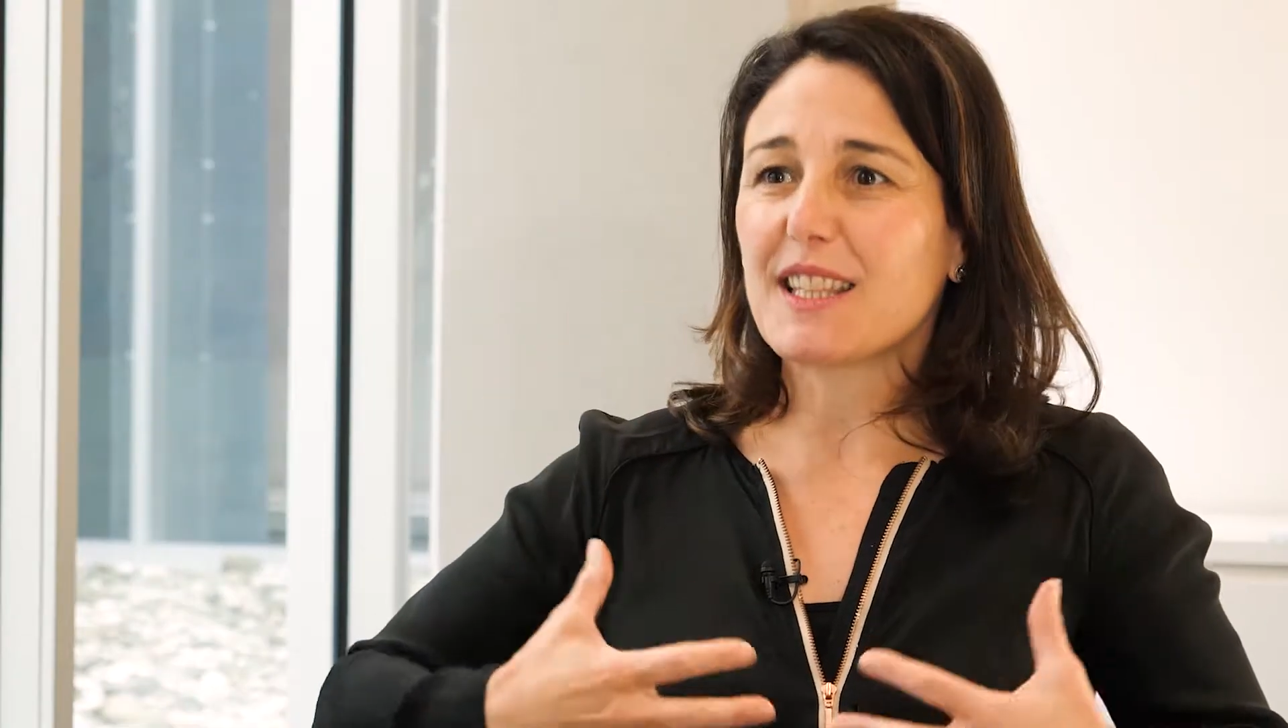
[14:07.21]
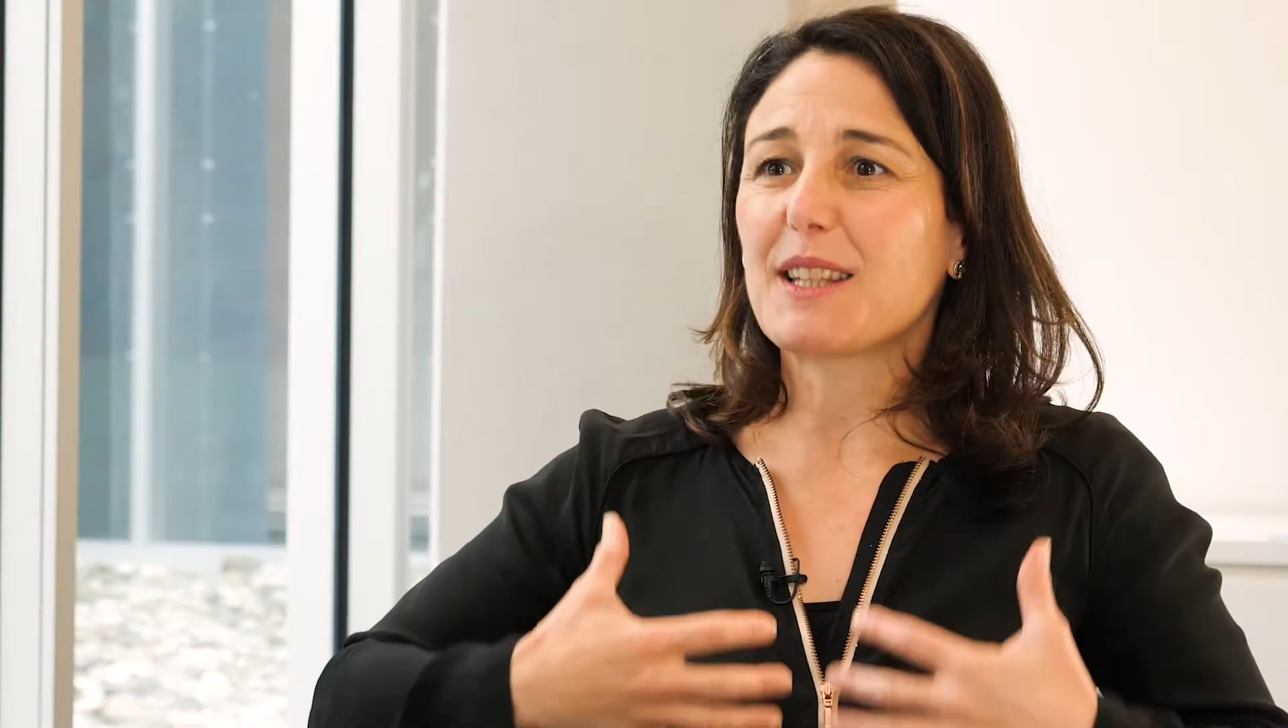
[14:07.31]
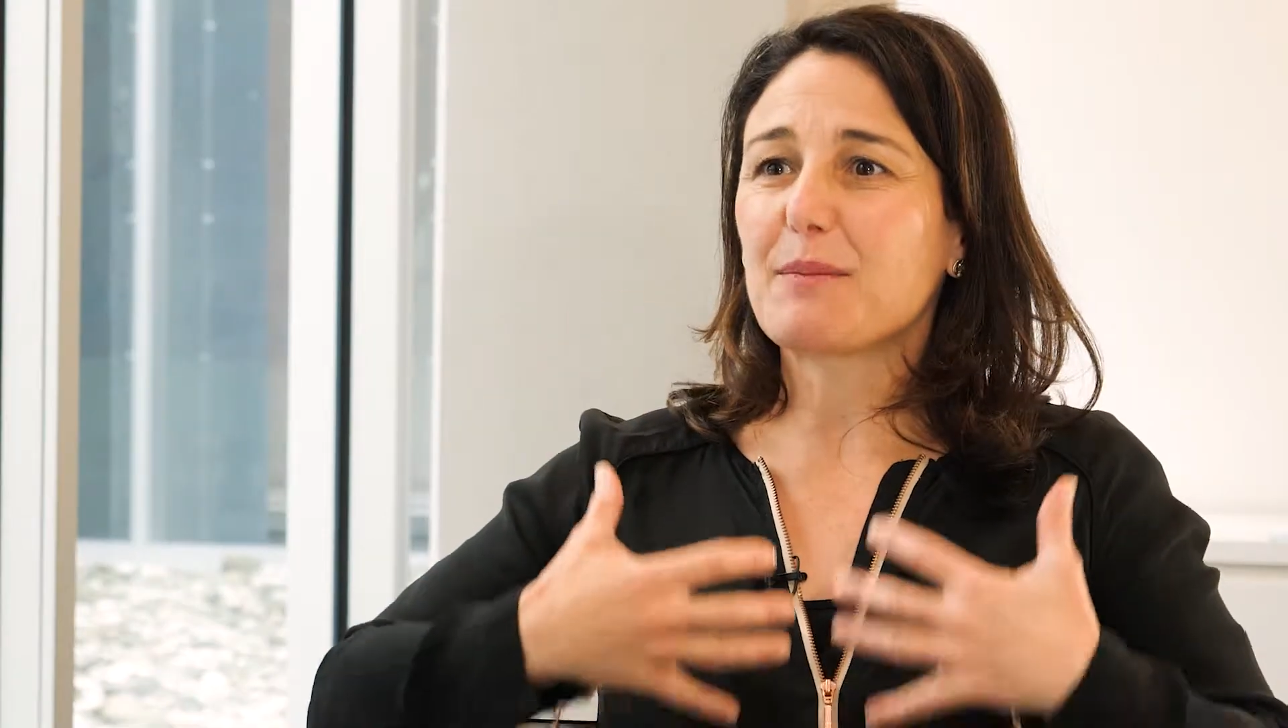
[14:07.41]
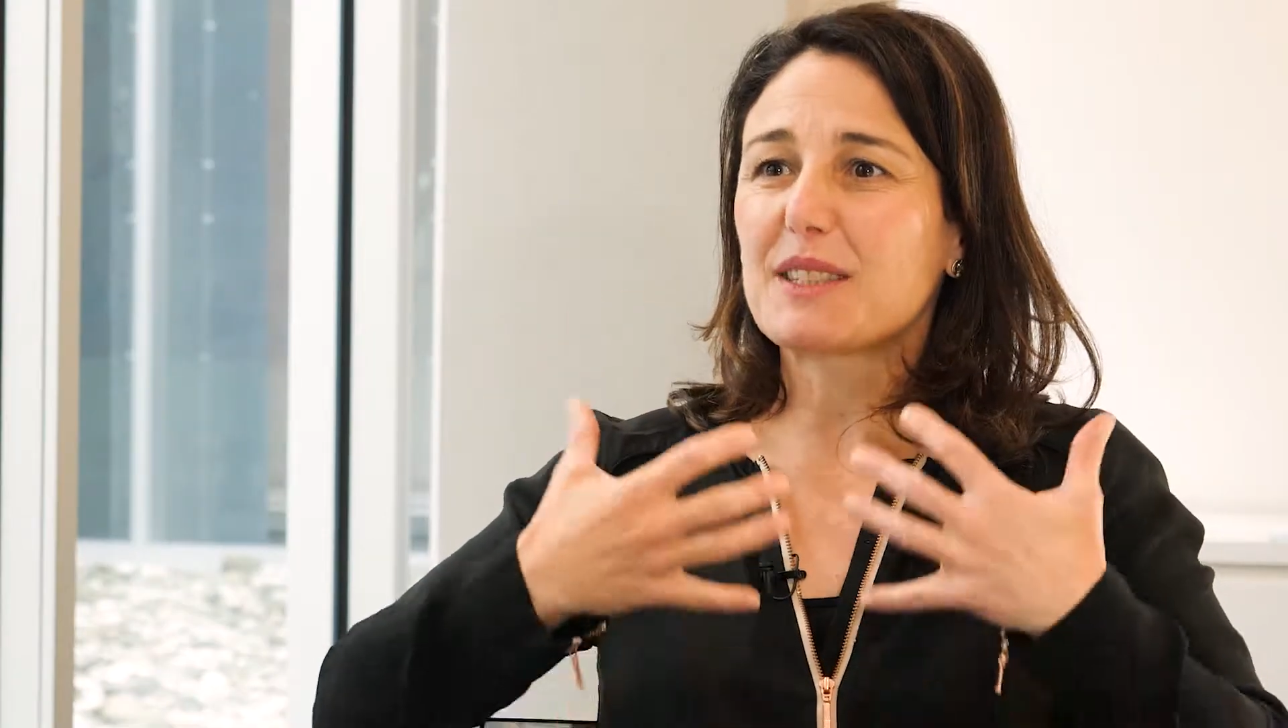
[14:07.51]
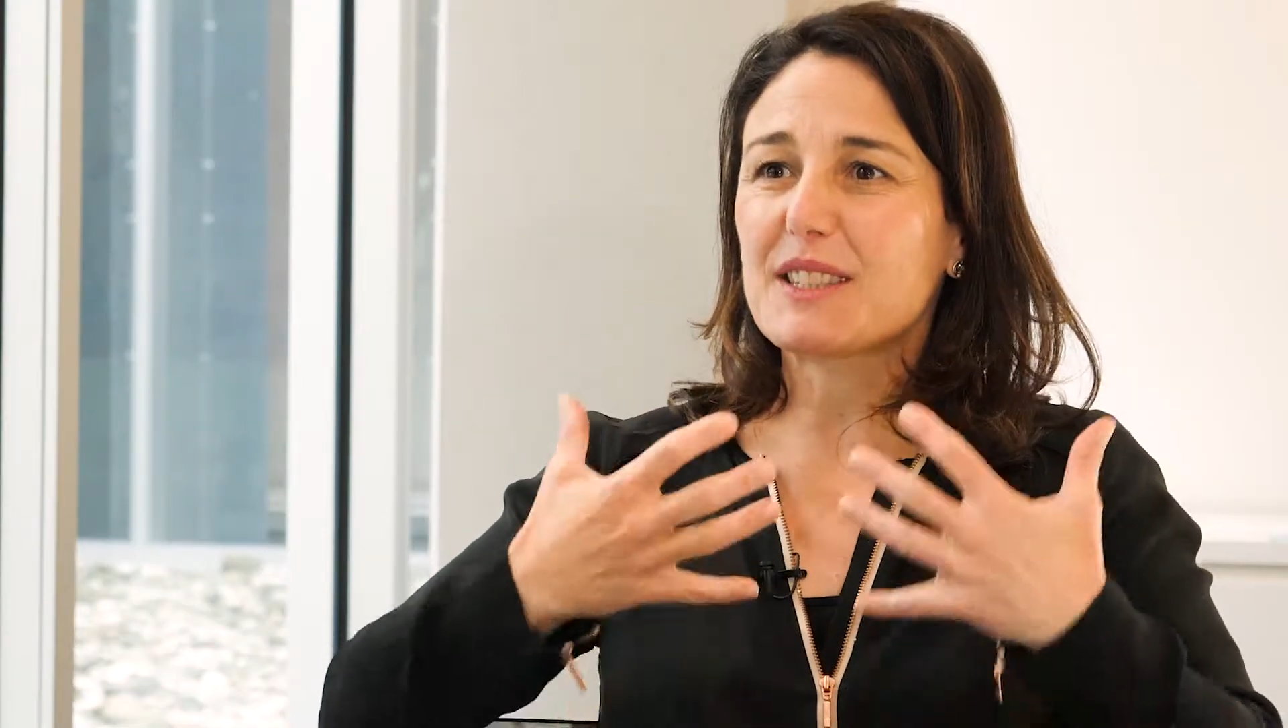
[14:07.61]
in
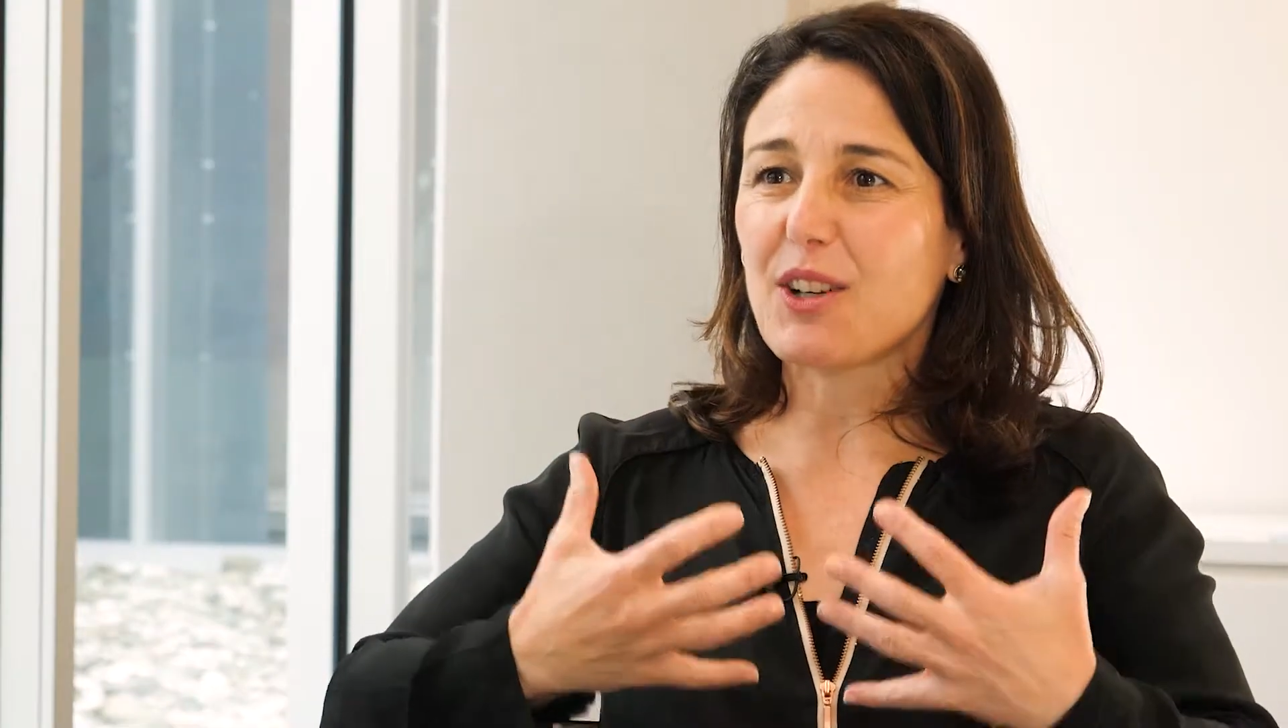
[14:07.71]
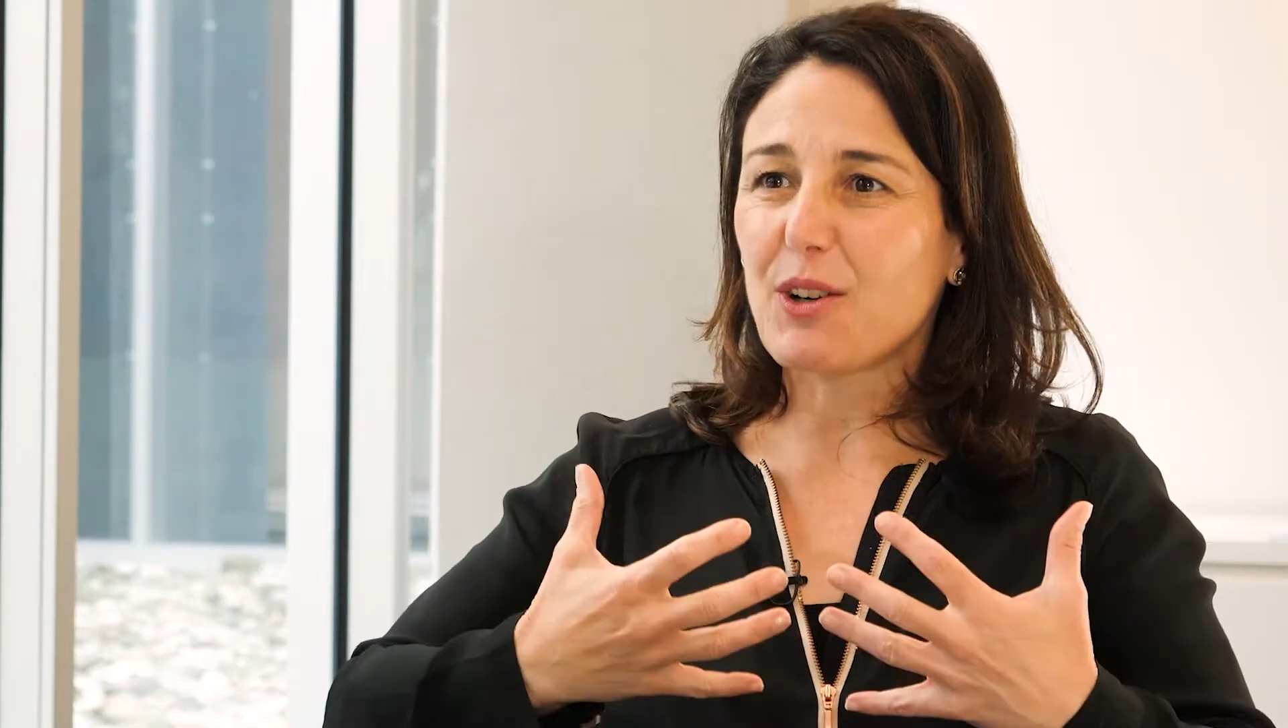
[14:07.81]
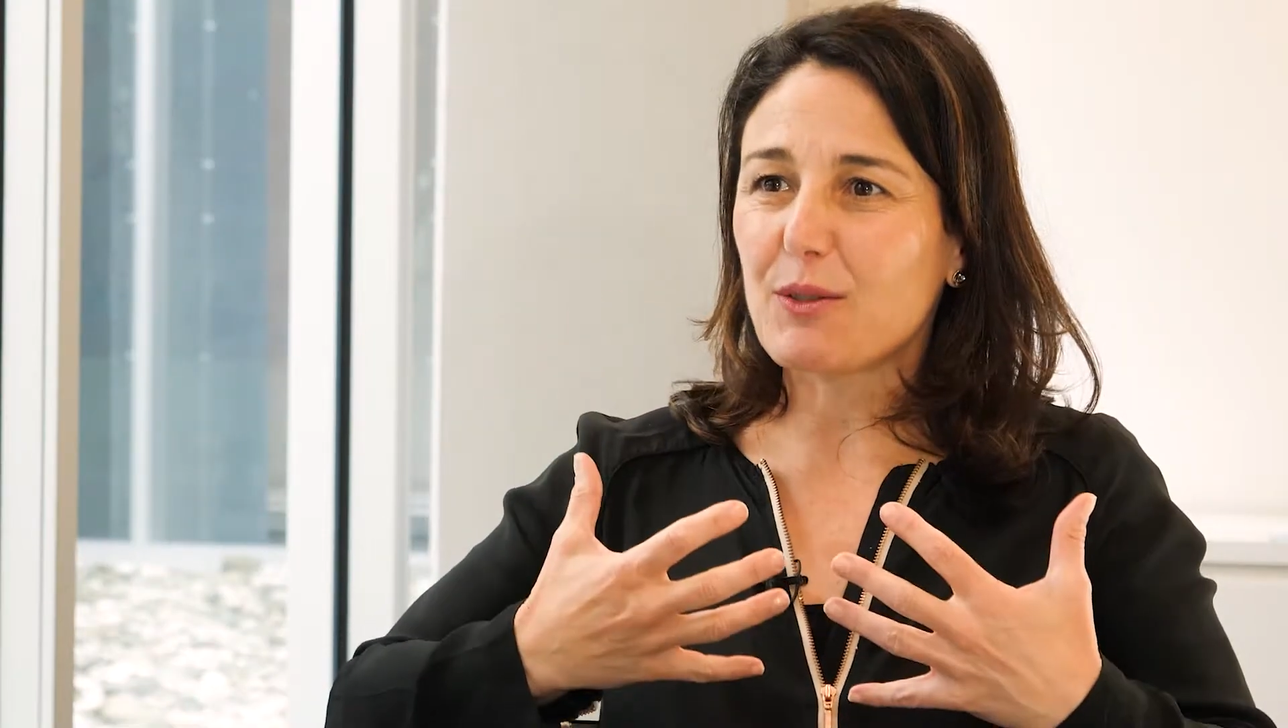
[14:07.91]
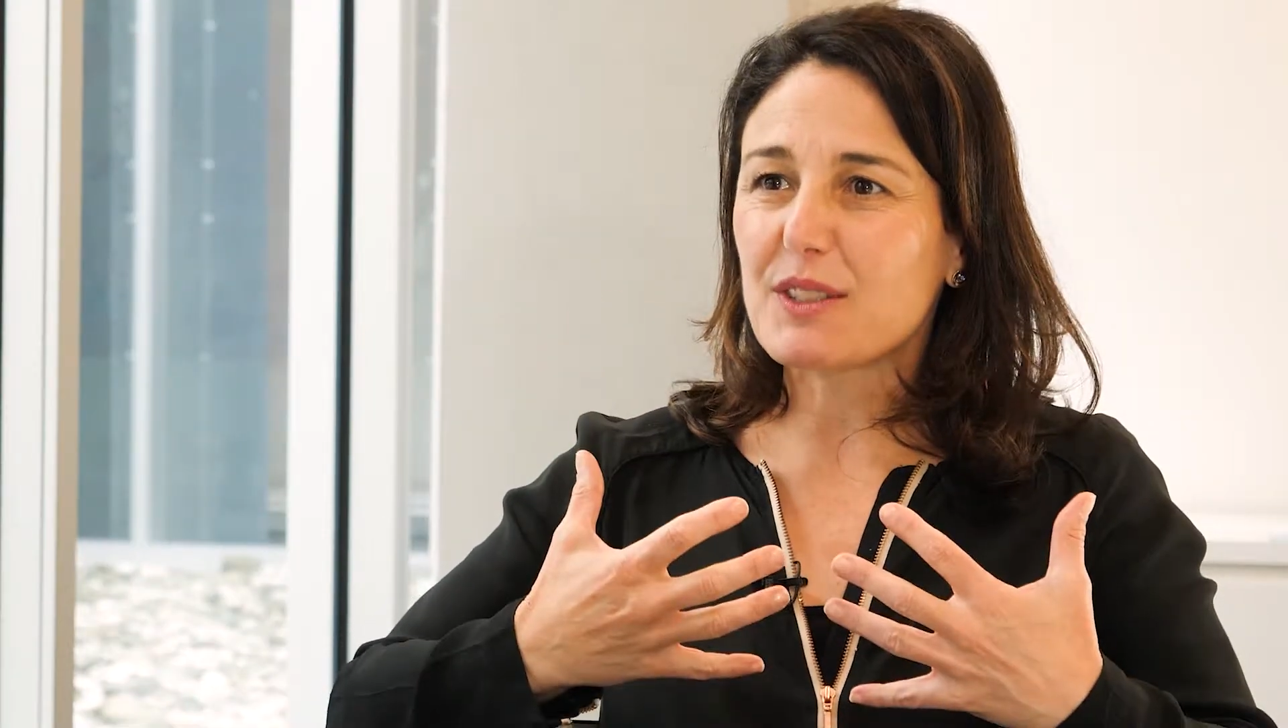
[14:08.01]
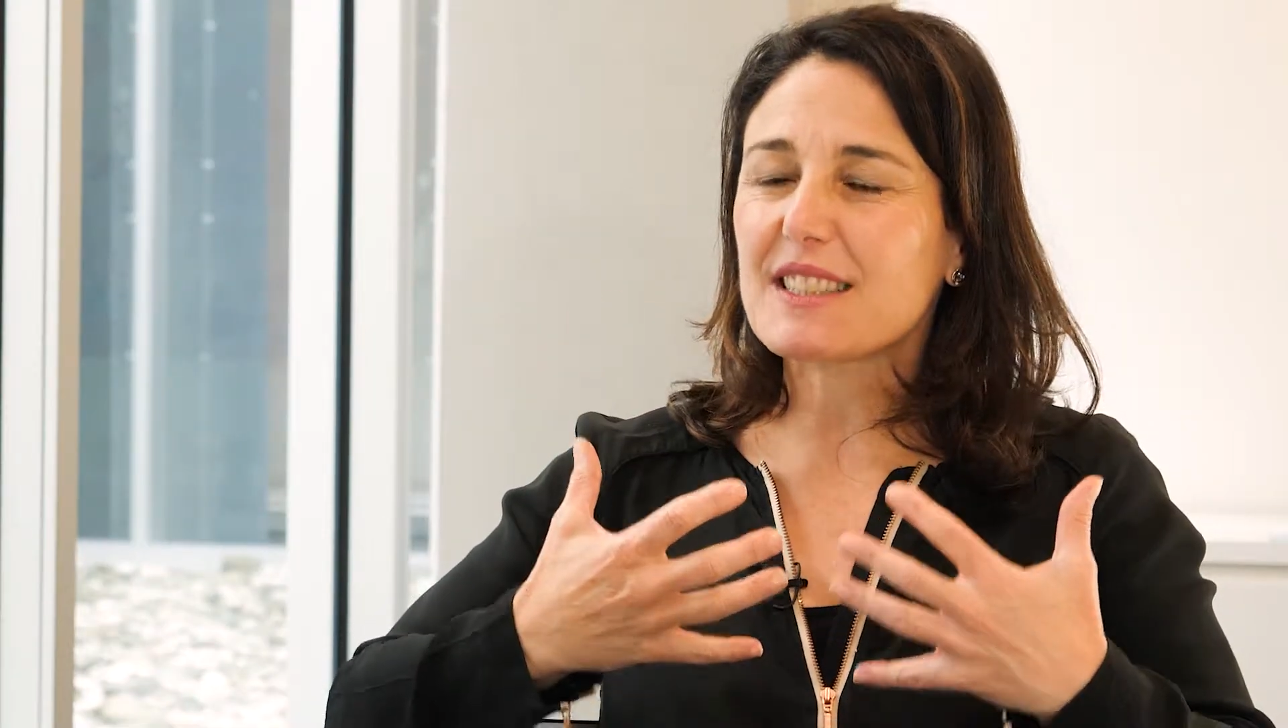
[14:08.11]
themselves,